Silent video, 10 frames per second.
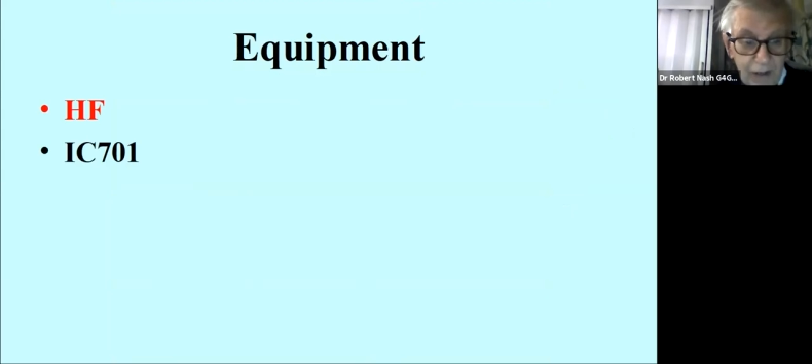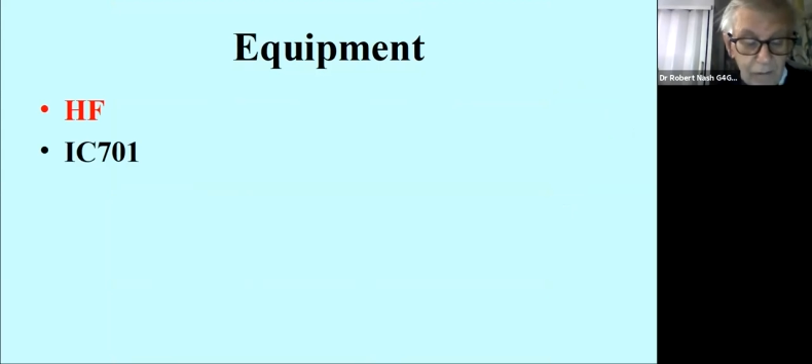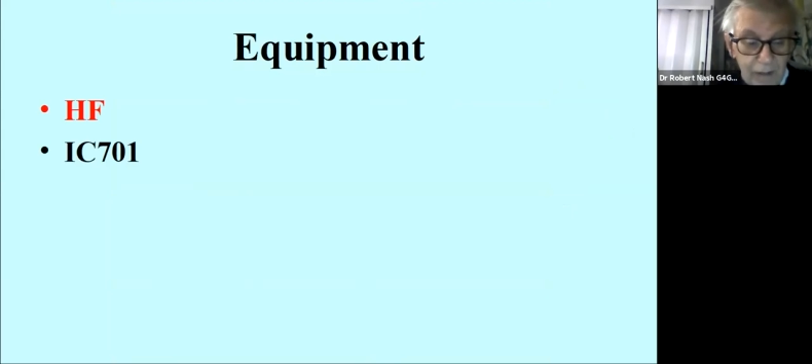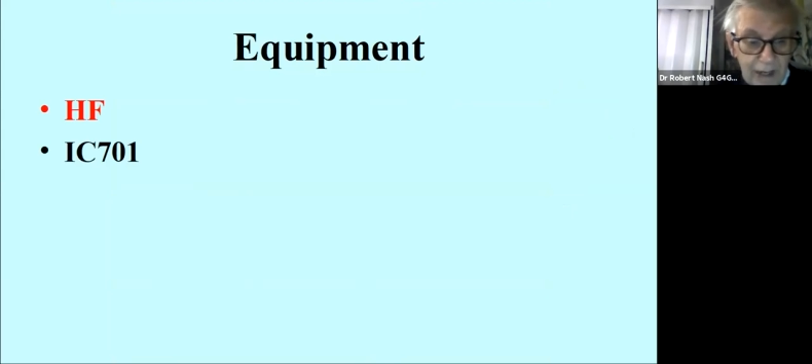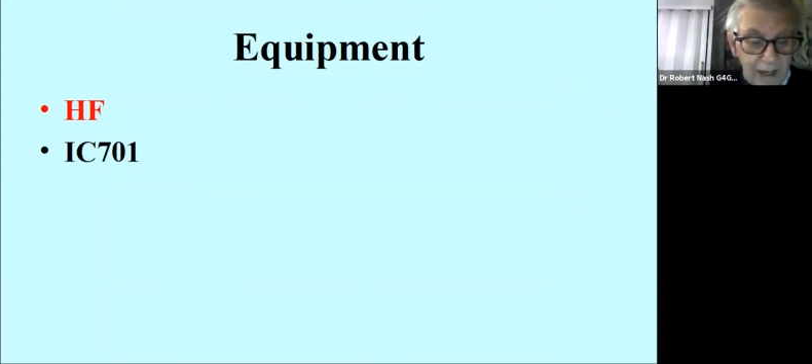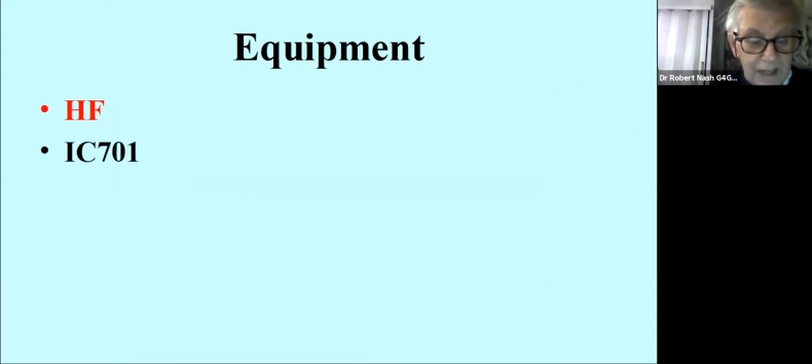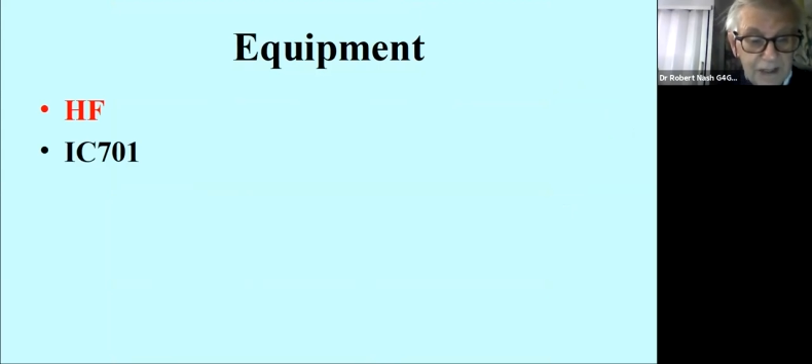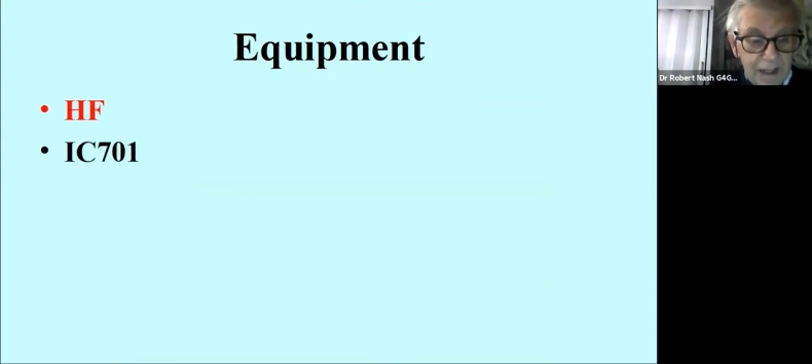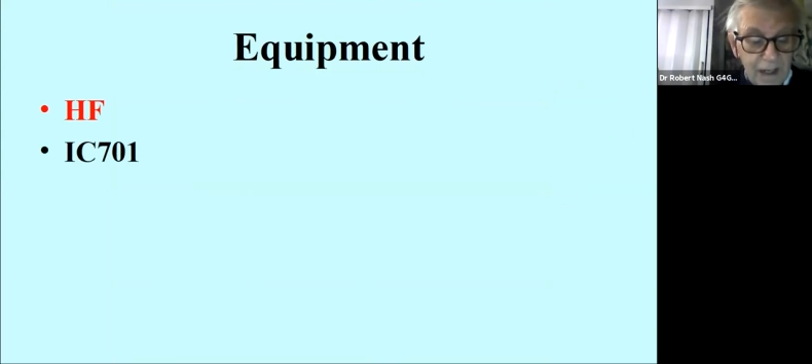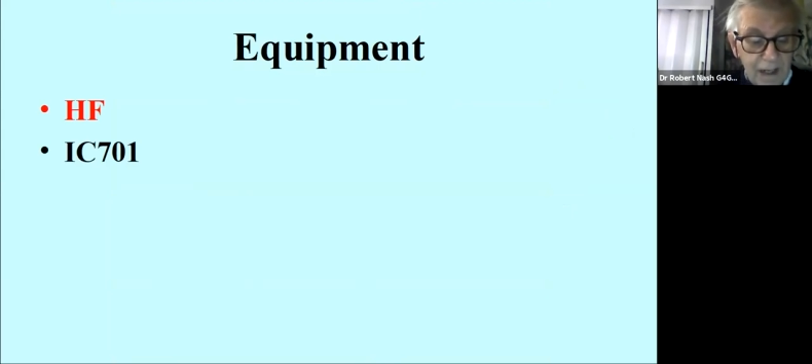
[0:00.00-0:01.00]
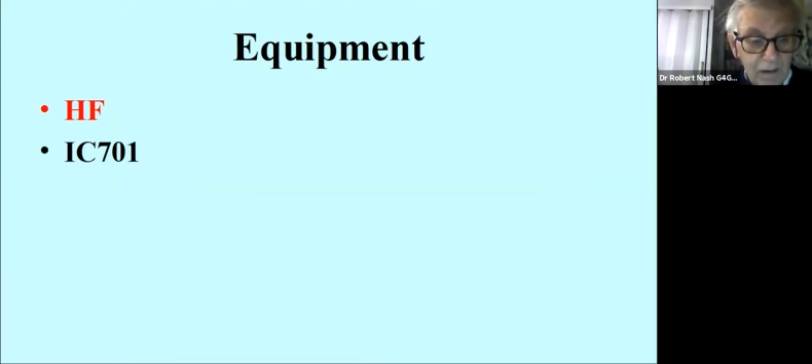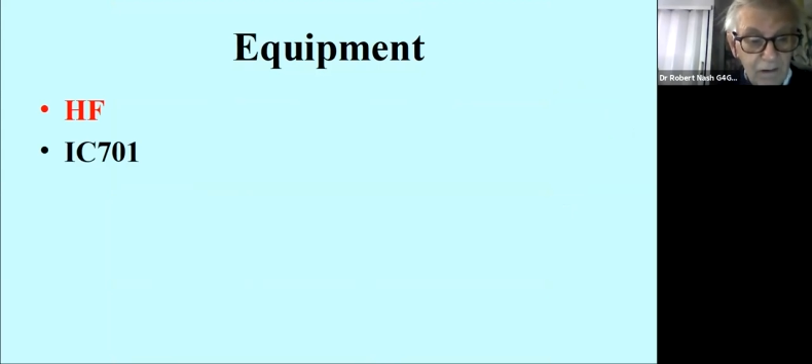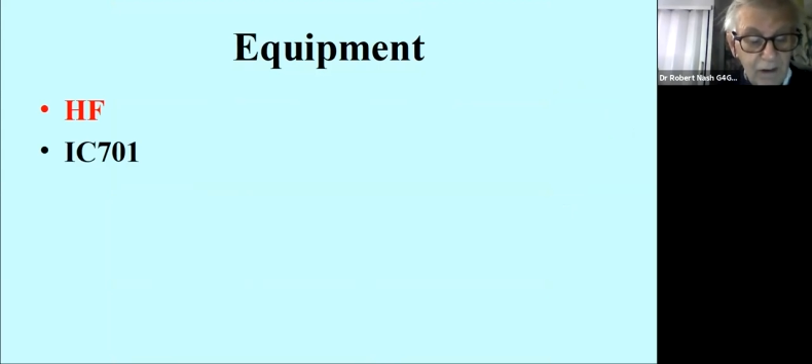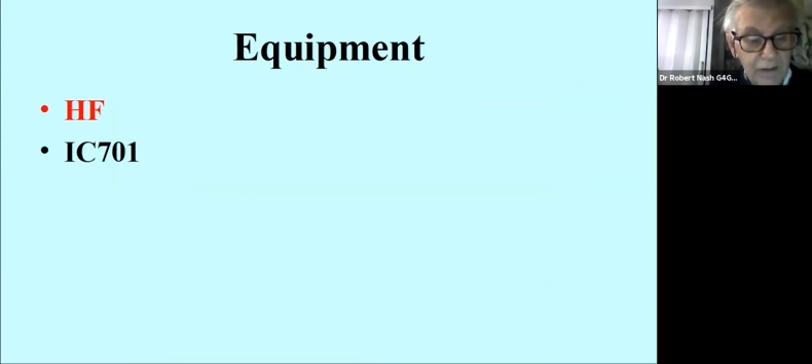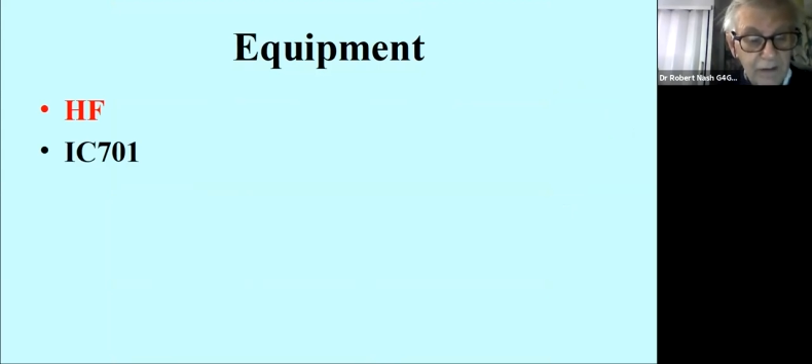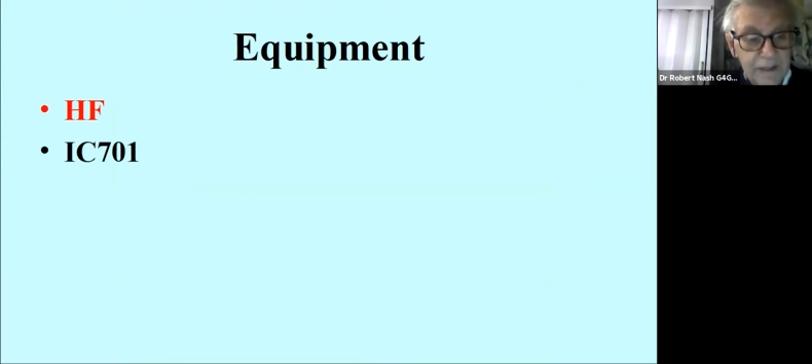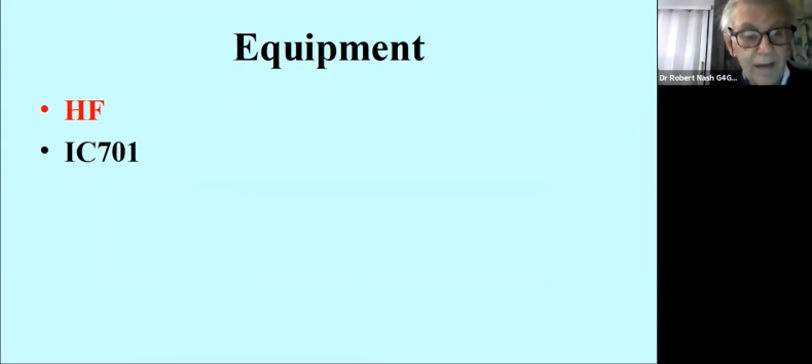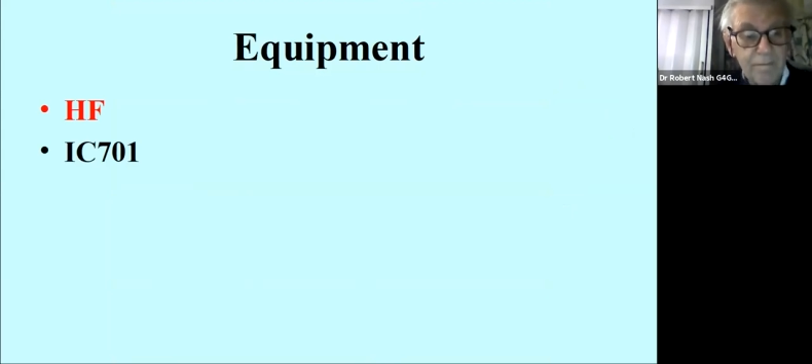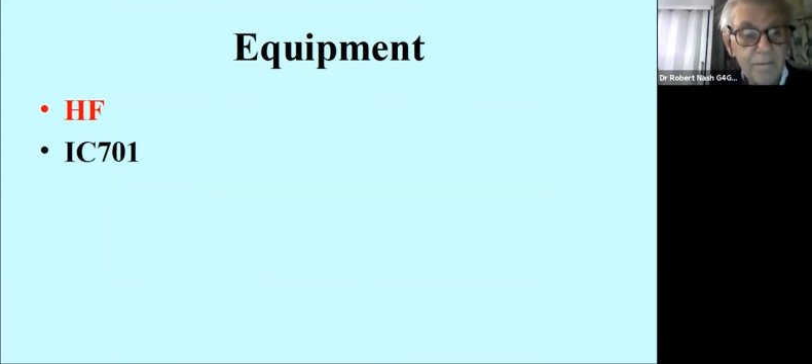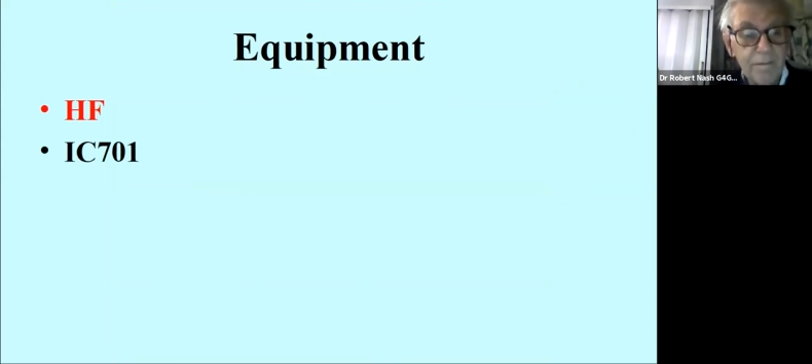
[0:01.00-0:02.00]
Well, it lasted a long, long time.